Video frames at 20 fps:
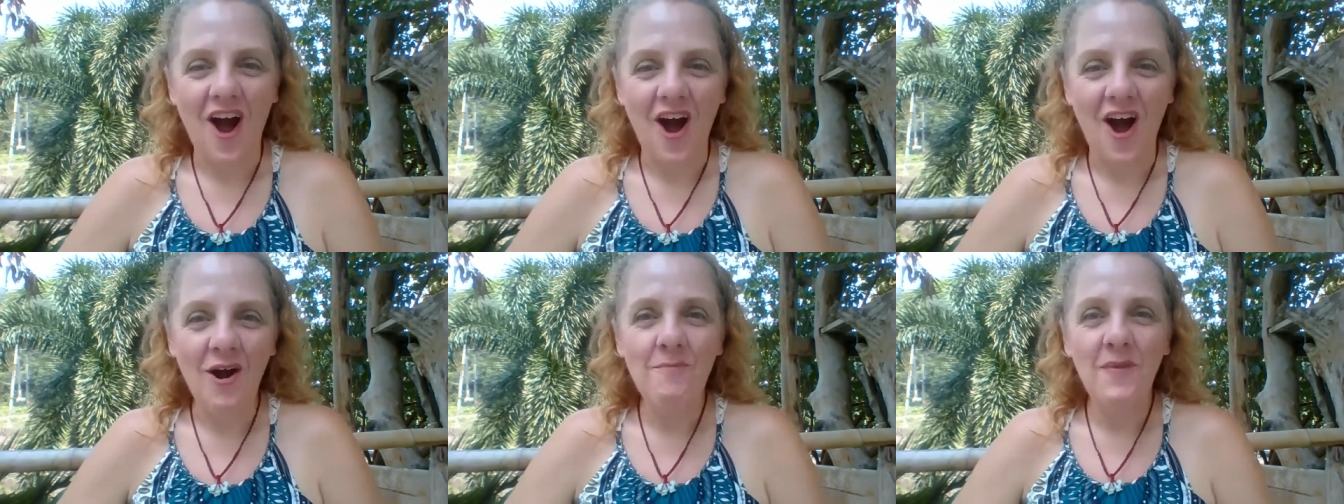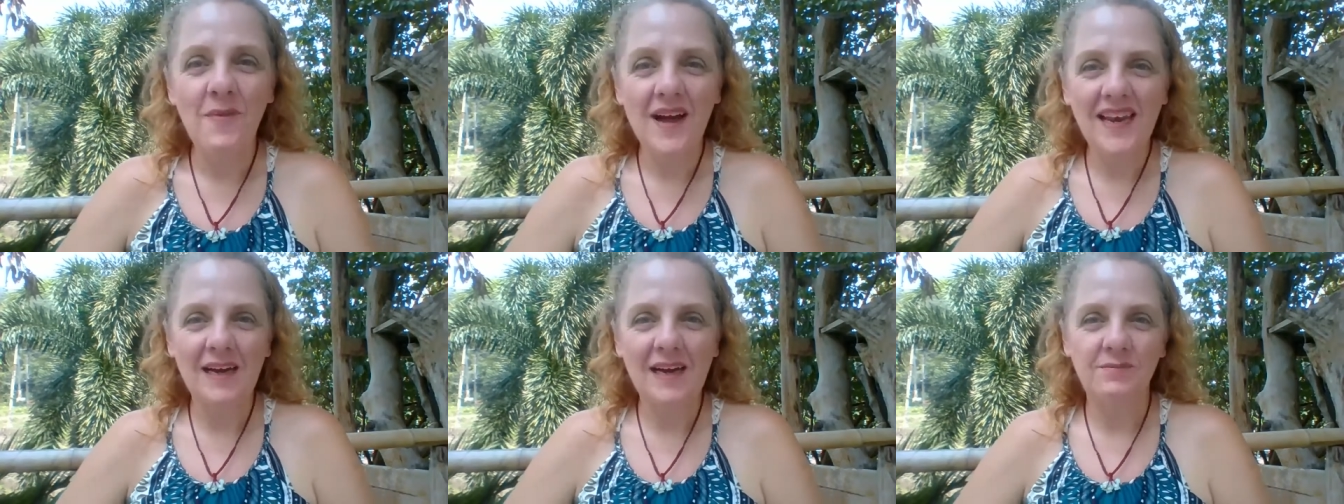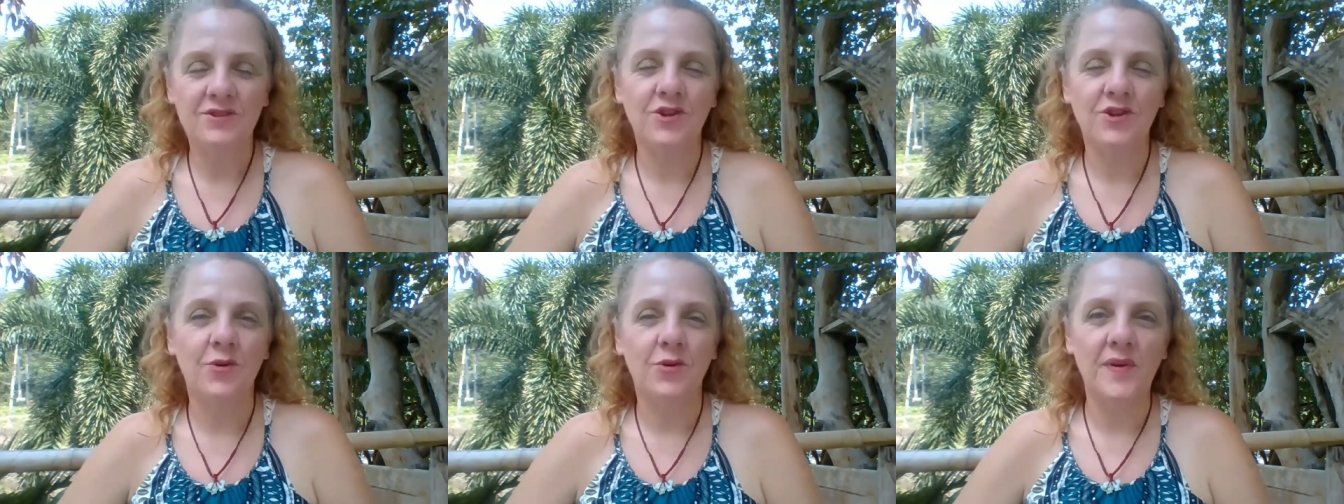On my
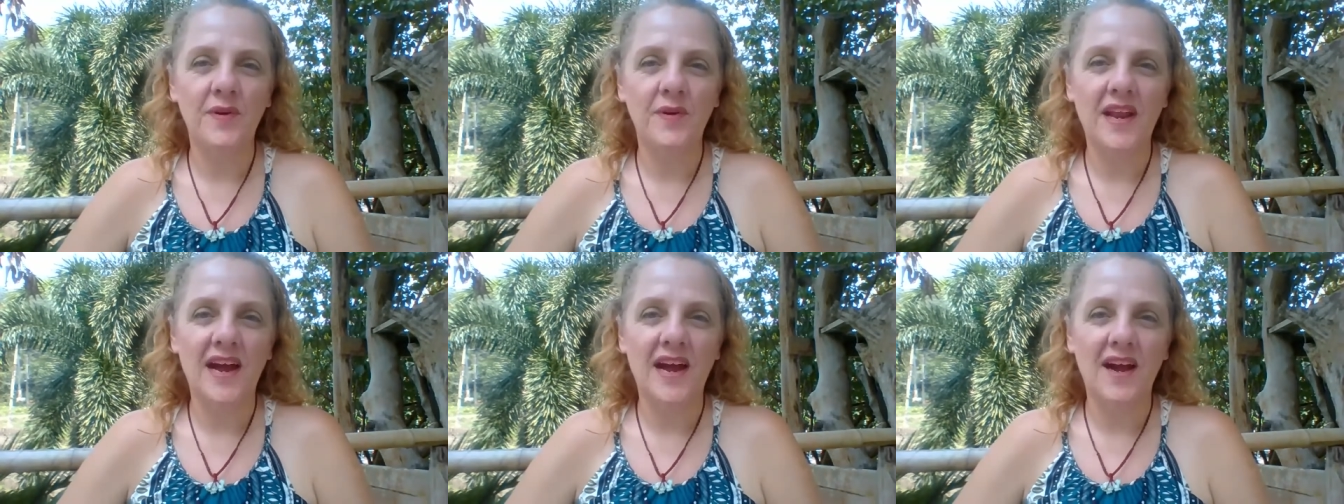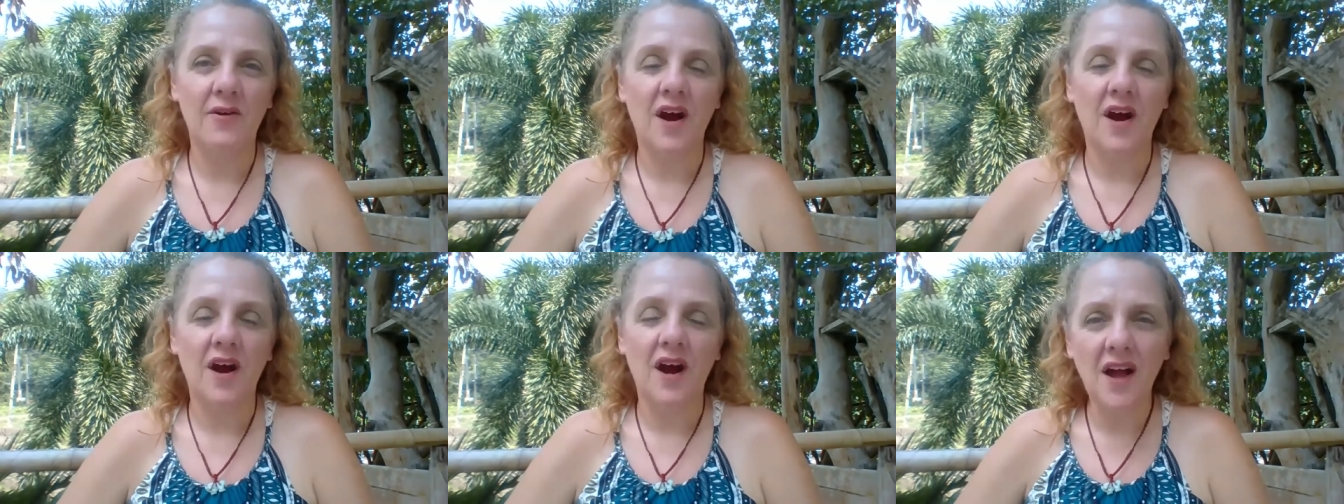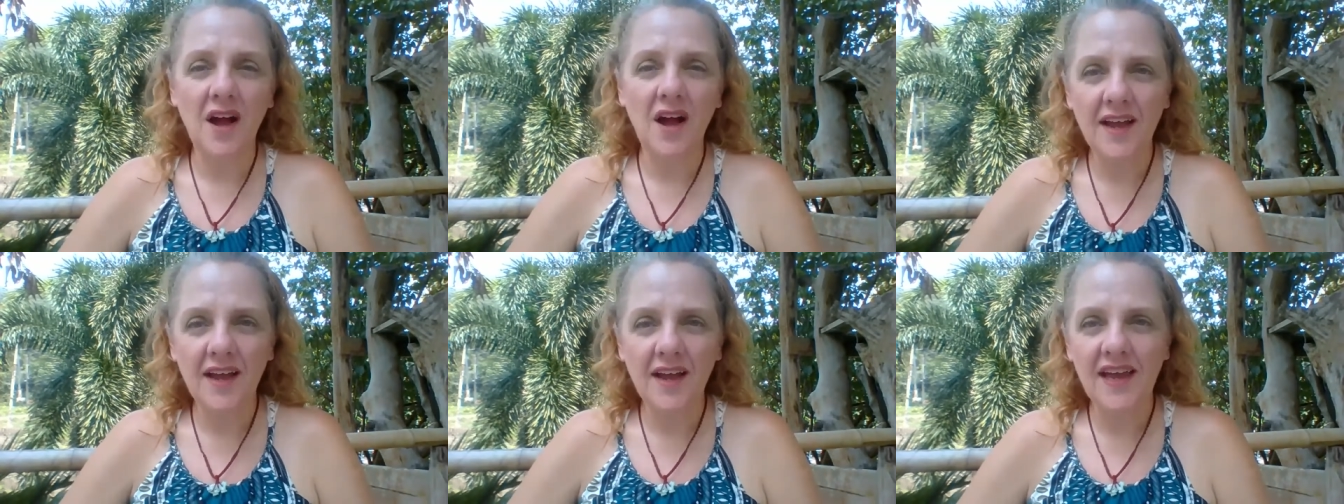laptop now,
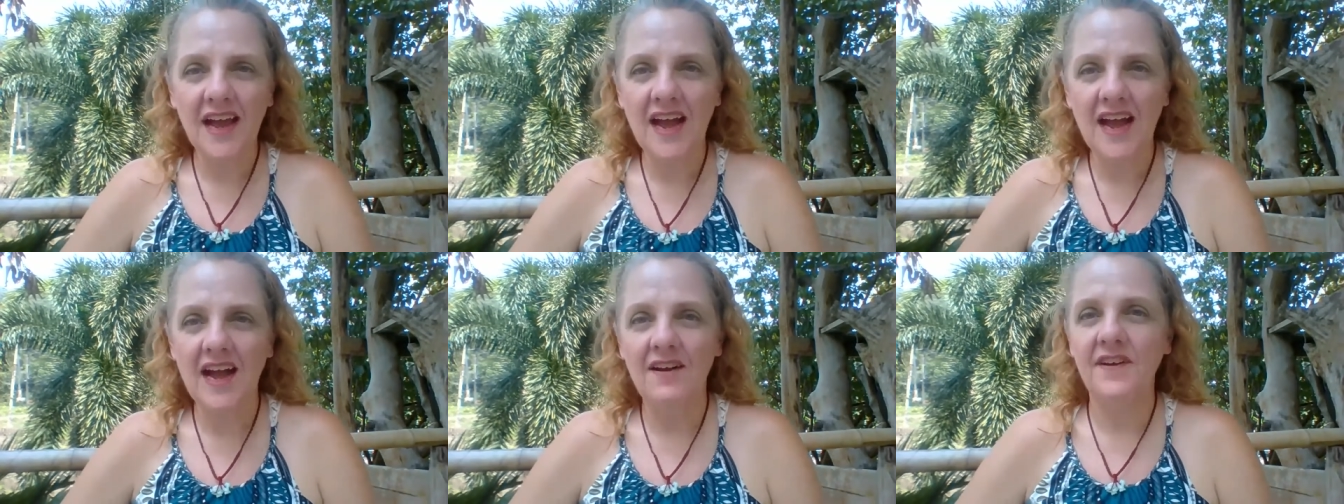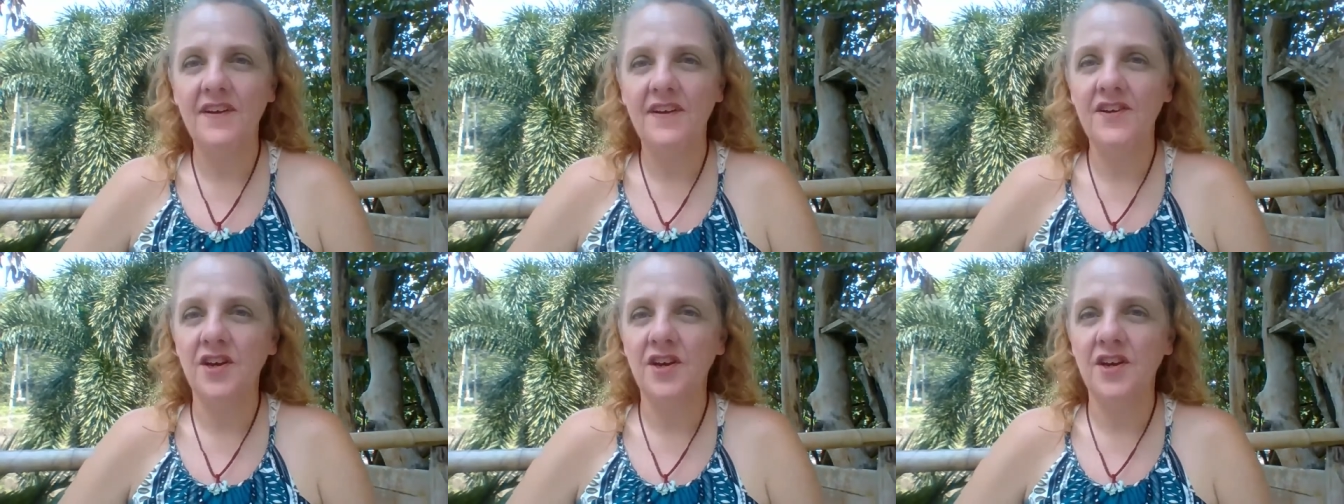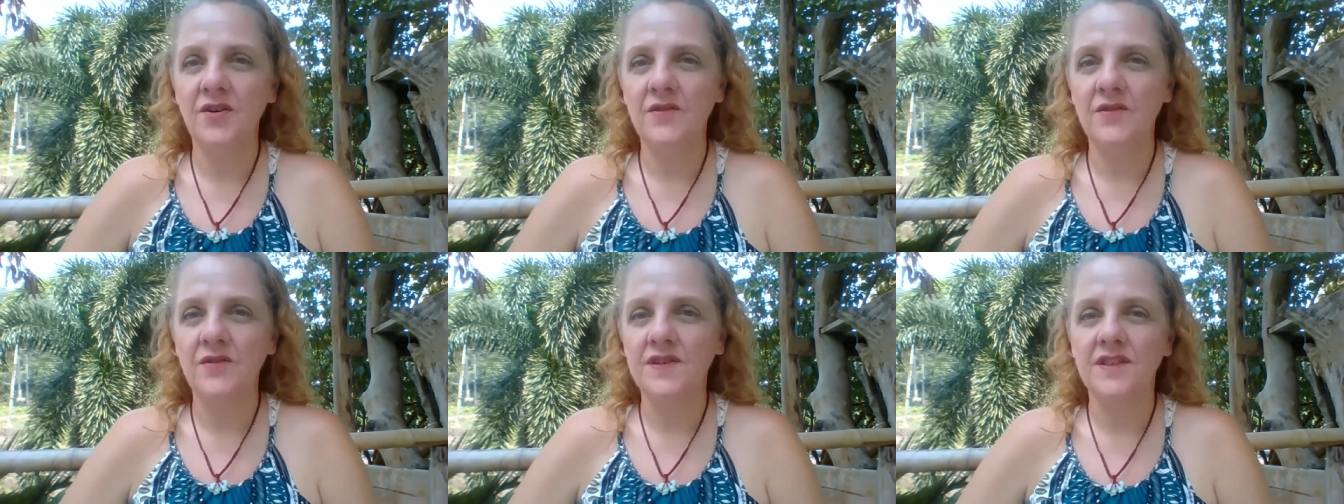I have a
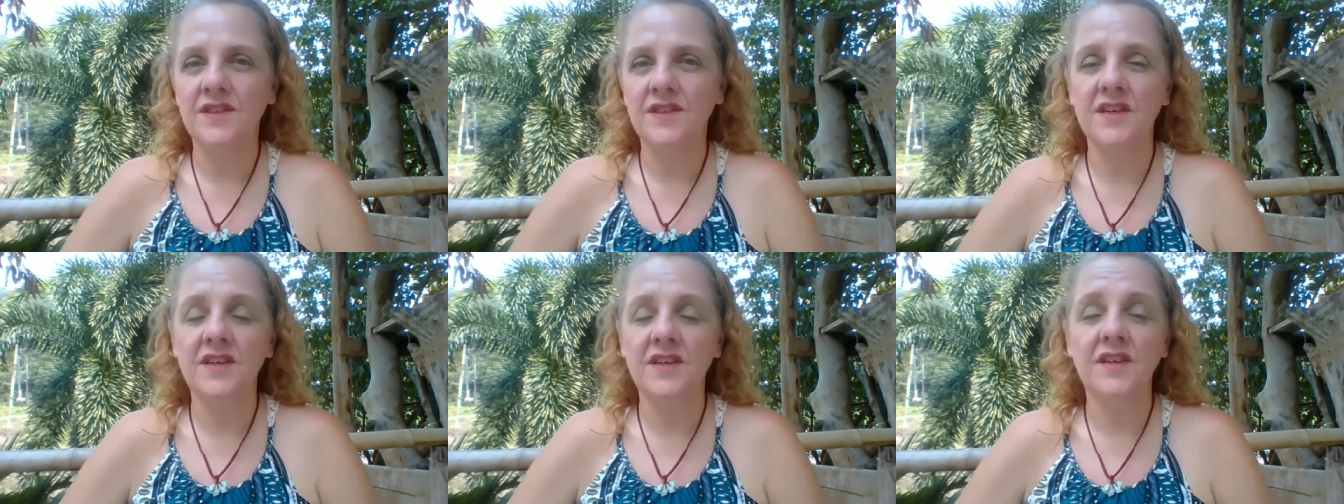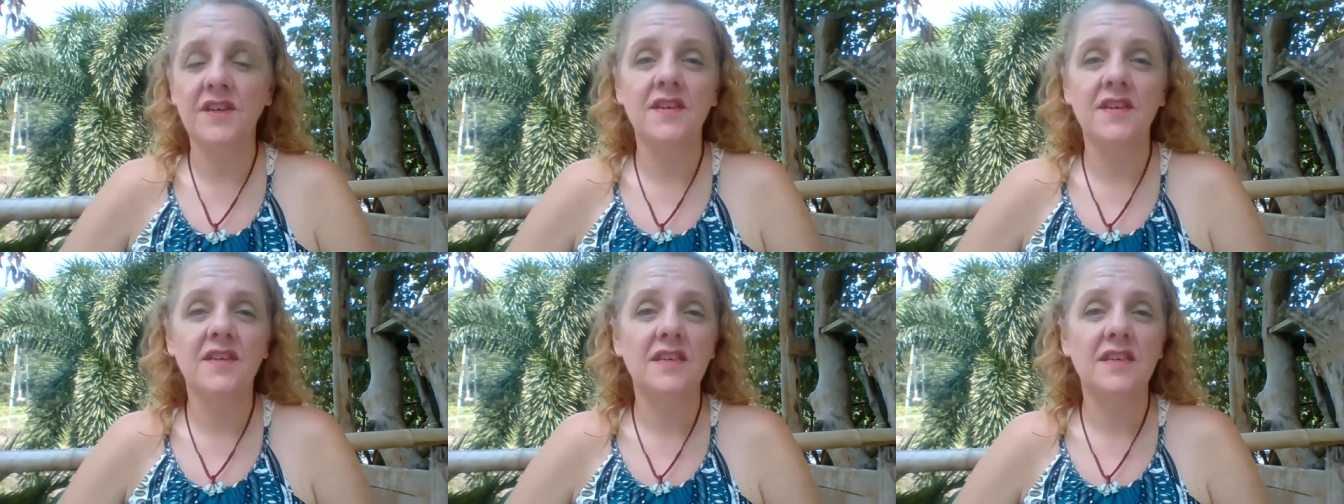note that